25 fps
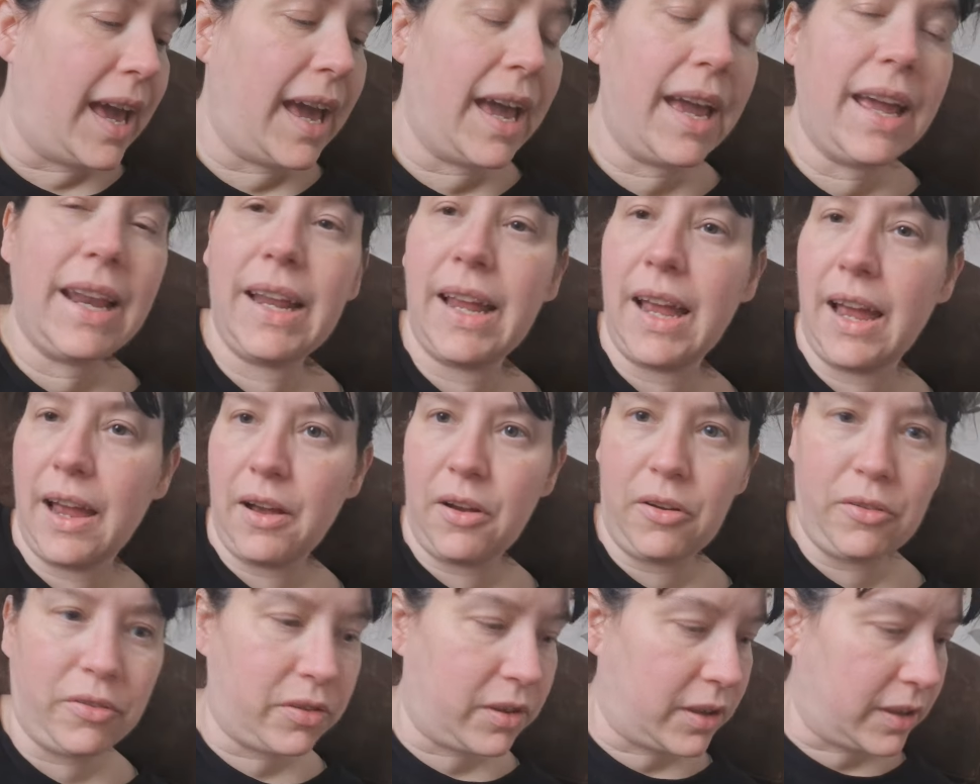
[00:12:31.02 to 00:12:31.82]

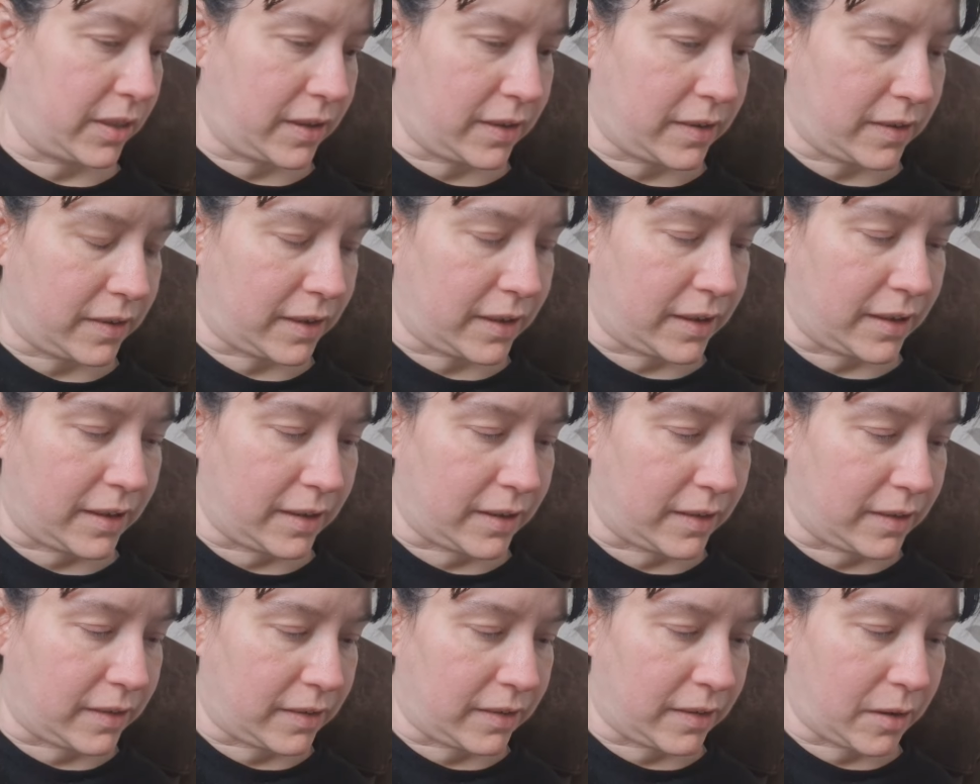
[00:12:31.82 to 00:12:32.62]
Anyhow, so this
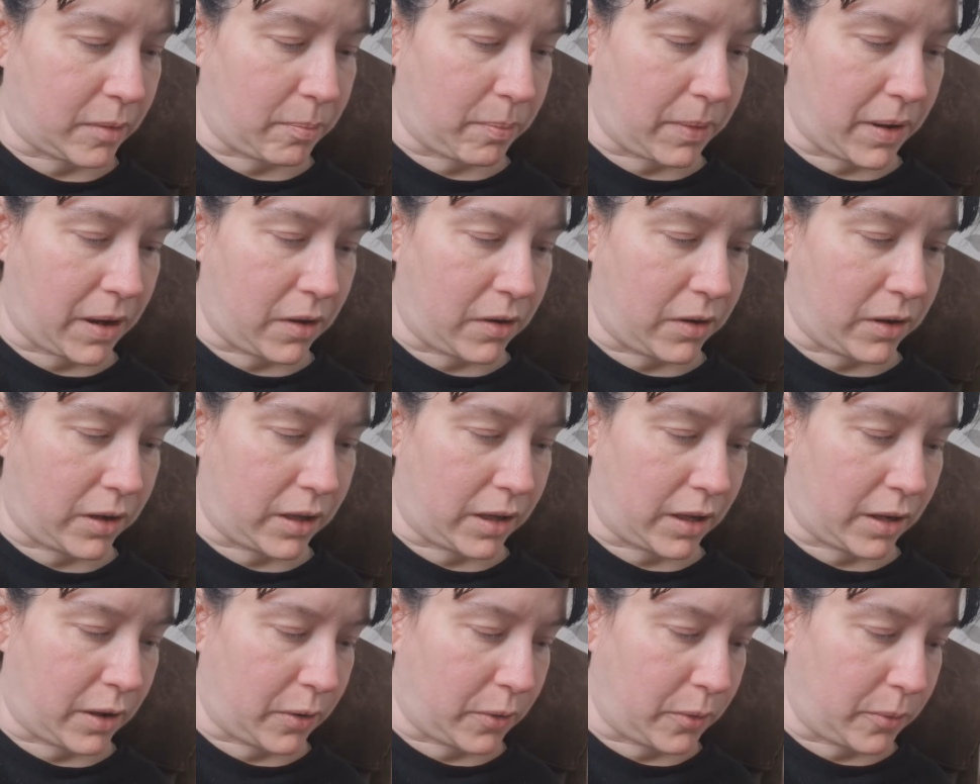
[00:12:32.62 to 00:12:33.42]
is about a
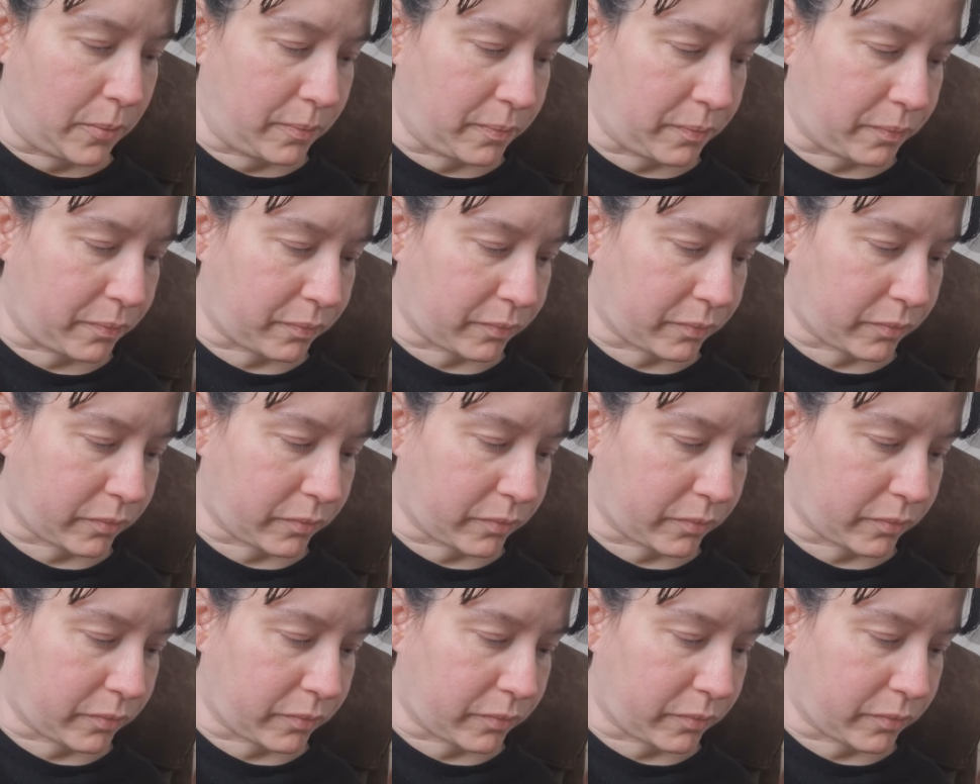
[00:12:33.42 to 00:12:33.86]
girl.